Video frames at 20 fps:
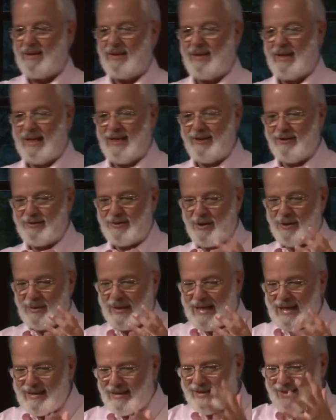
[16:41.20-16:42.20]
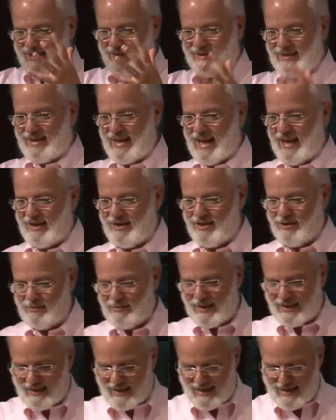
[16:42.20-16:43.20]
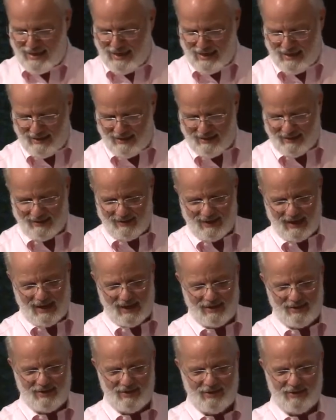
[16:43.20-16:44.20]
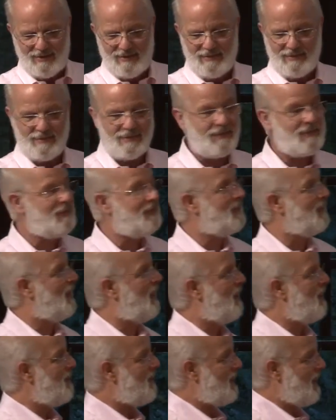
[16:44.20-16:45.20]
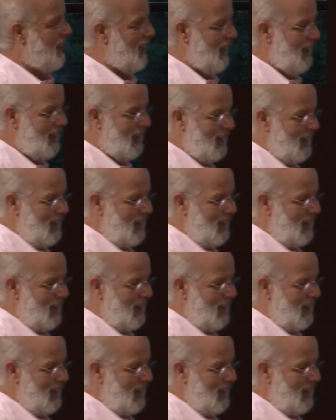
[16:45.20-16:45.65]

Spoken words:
They don't go into the statue, but they need the statue. Okay.